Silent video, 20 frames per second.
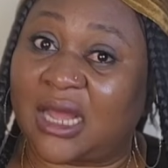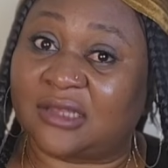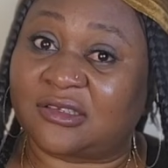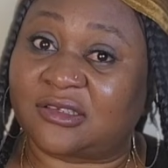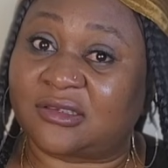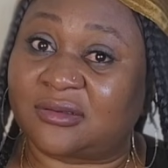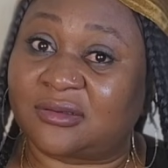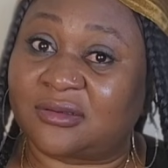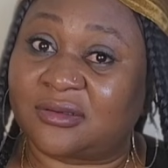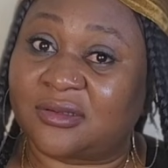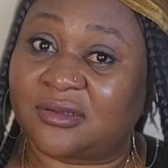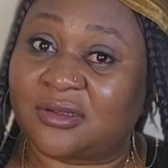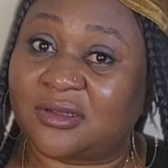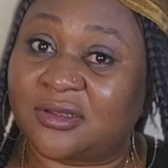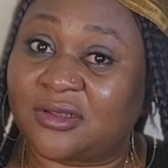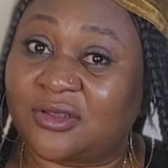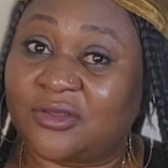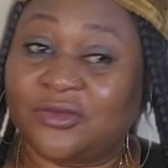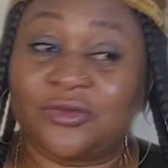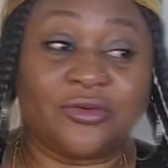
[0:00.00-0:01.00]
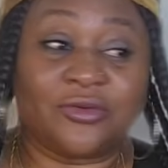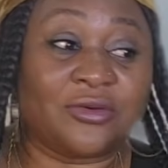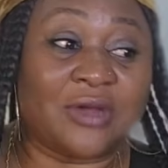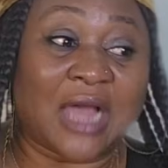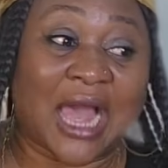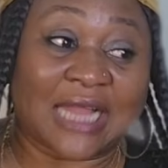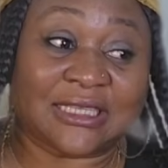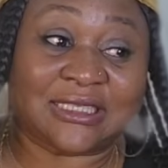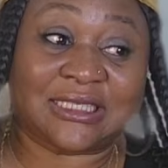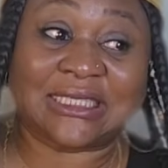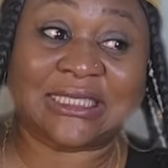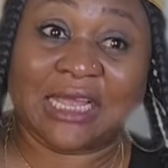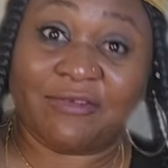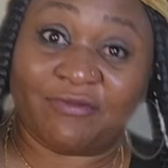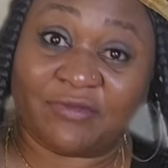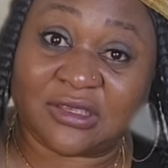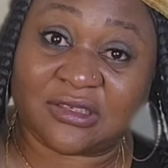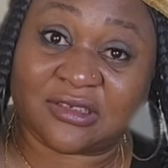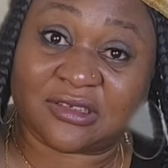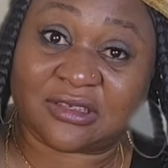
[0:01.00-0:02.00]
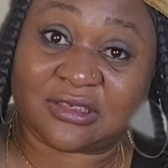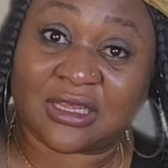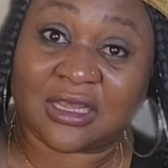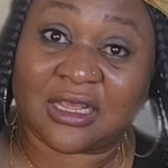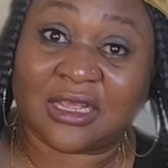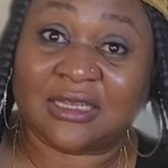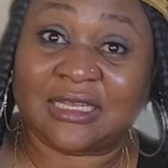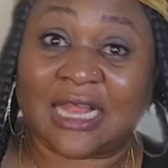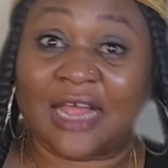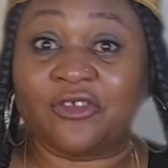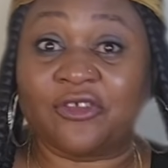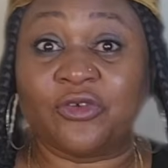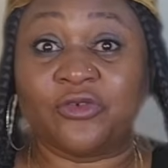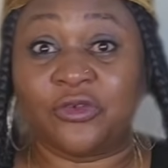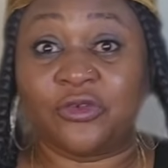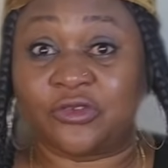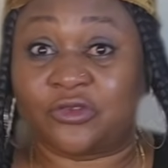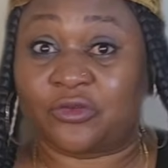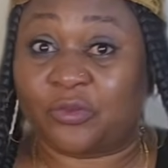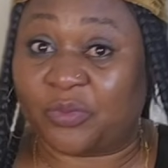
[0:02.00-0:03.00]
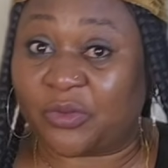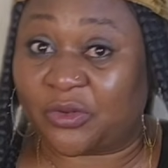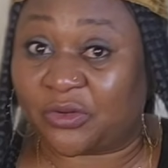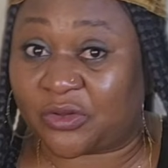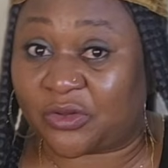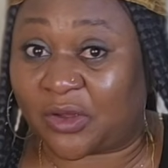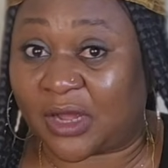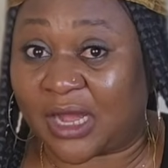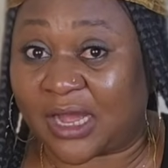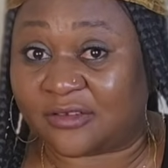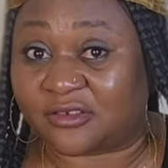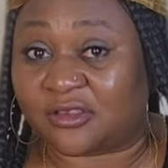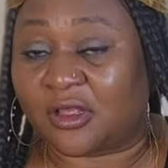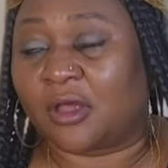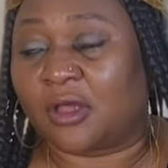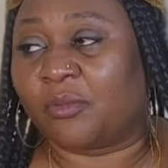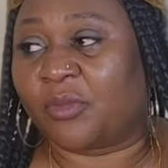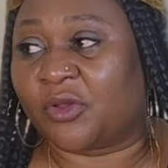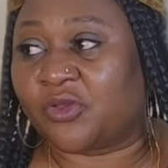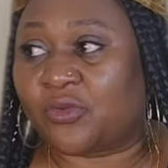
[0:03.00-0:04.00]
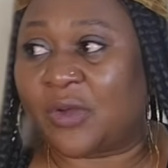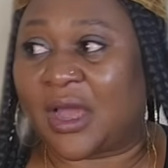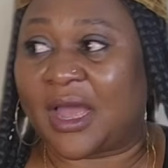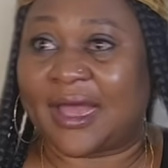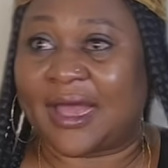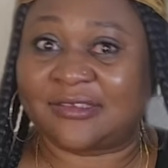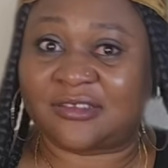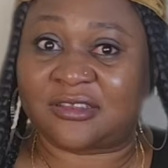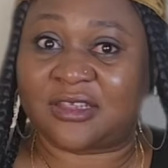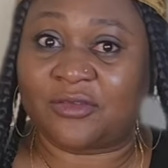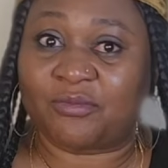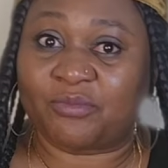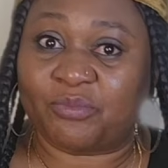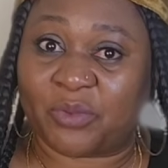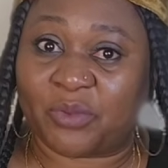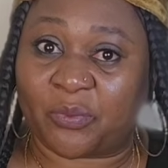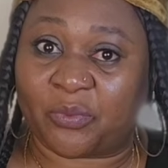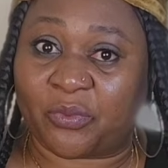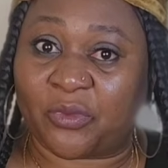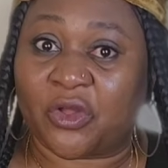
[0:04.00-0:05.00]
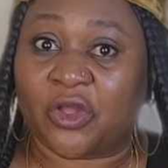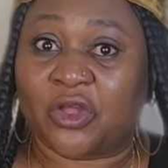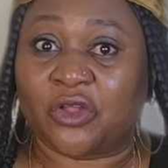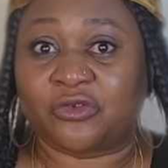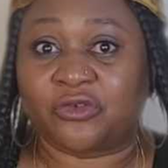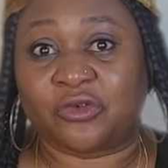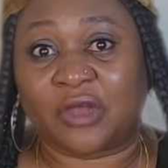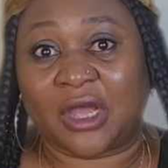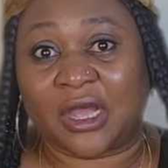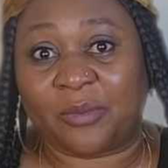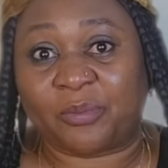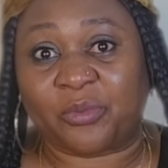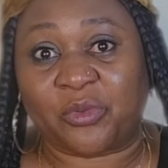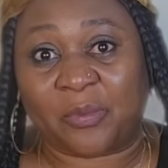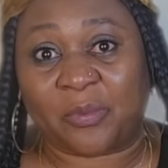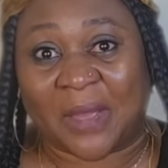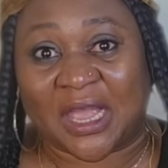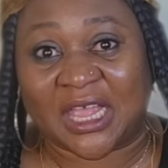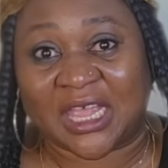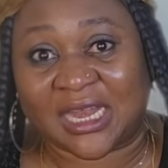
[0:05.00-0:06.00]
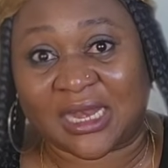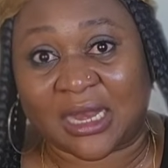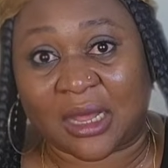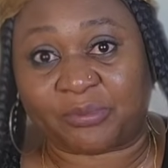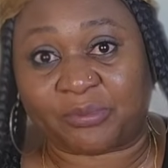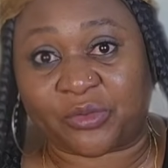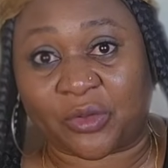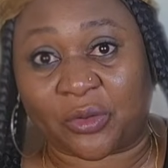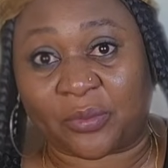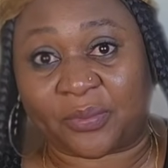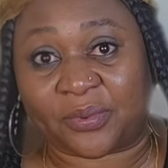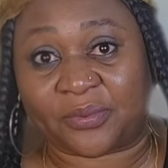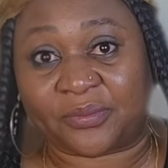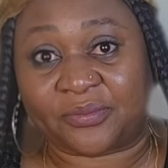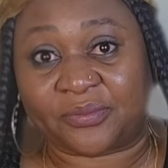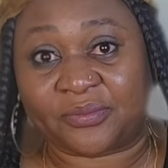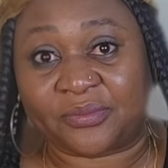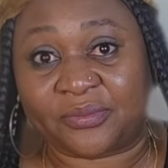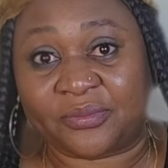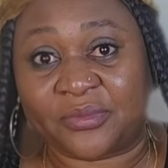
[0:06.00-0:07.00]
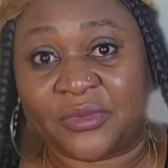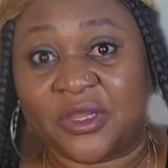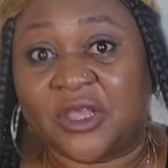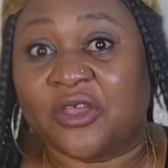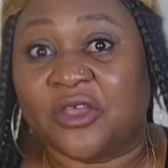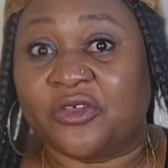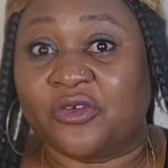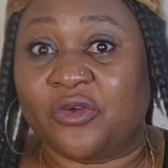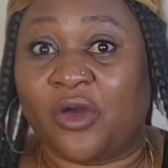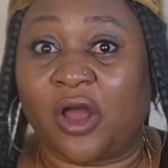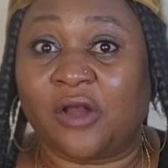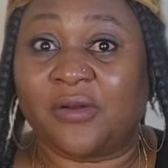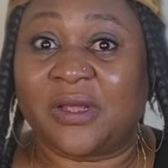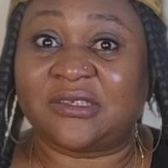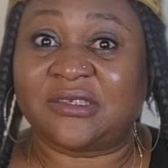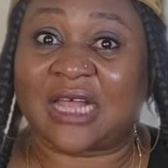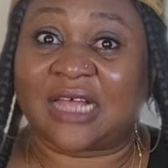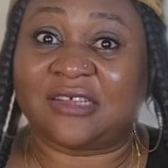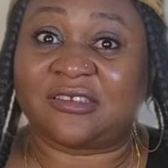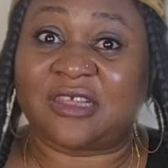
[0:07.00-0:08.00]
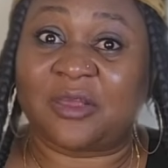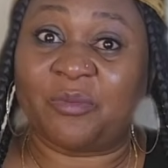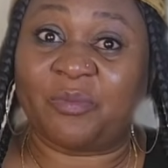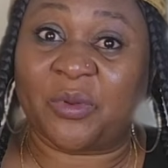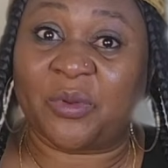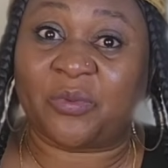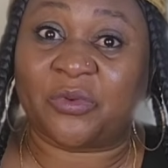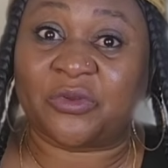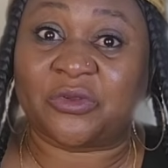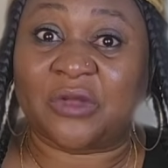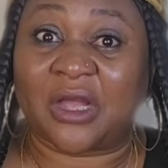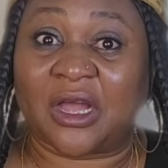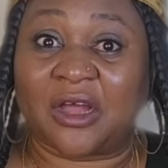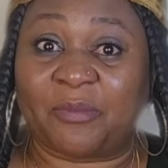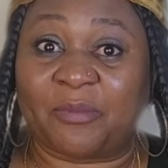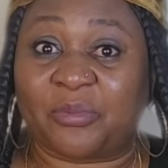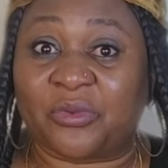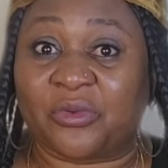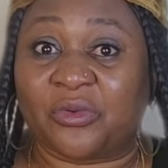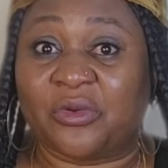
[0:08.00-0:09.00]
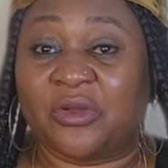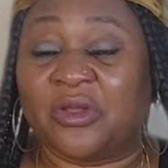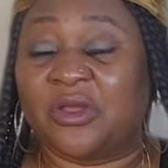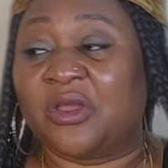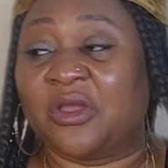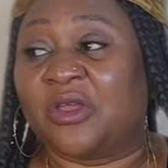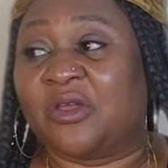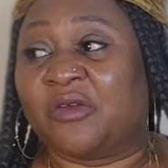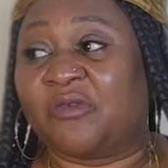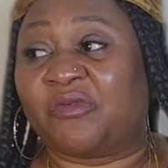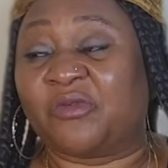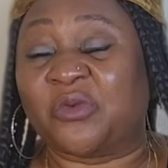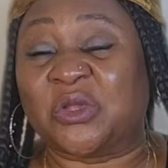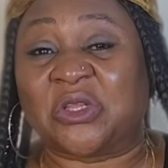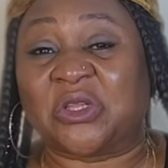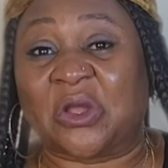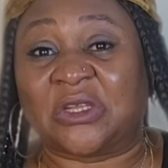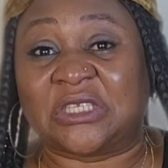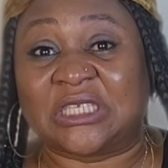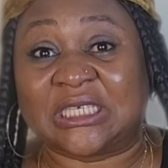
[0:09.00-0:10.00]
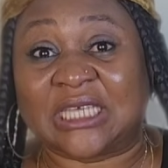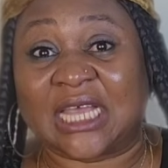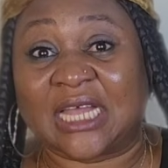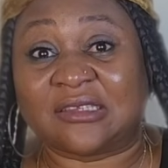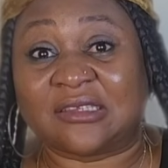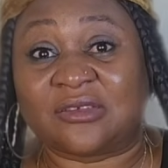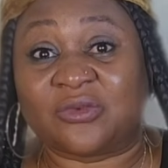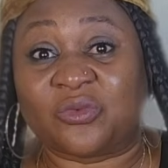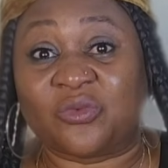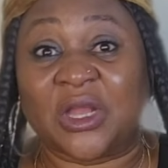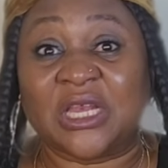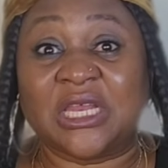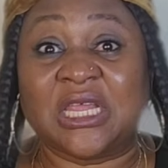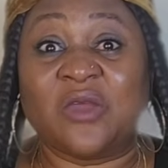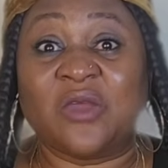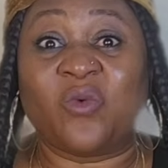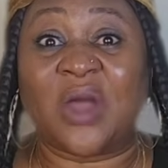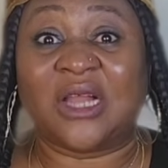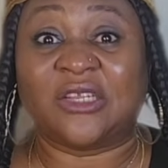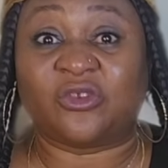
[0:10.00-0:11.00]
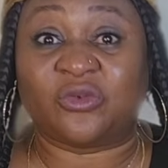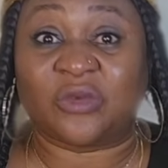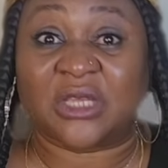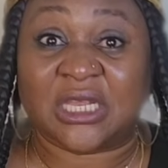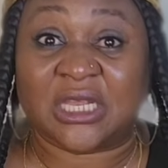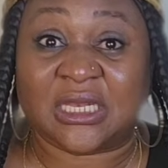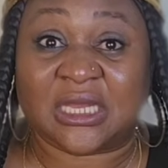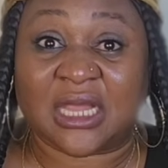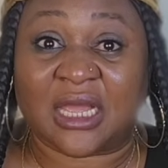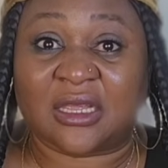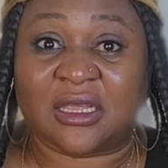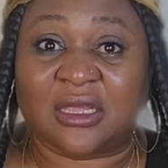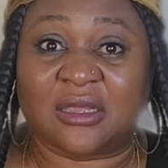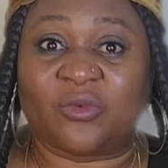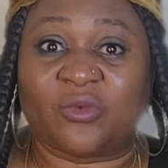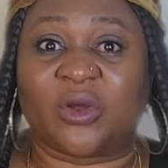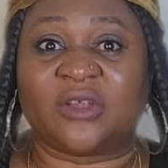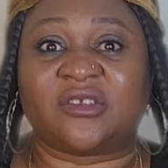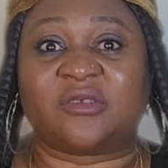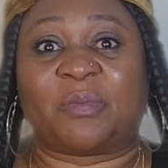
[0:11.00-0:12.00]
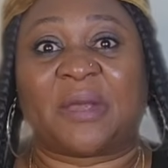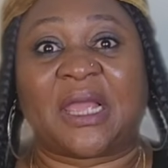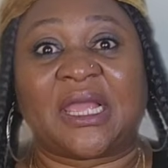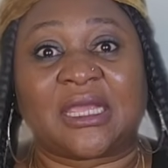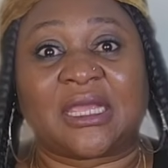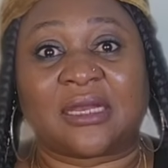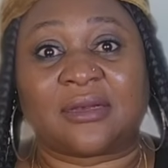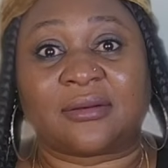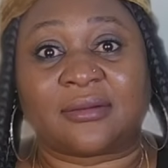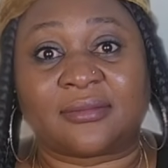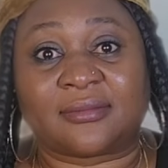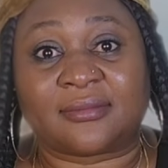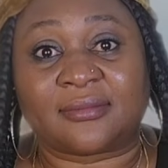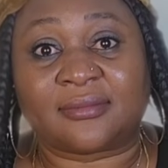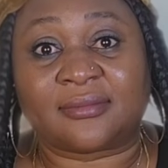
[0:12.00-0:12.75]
us. You had savings. that you used to build your house, but you are asking people to help you buy a laptop. You're always asking people to help you with your tickets. When he went to India, he was begging.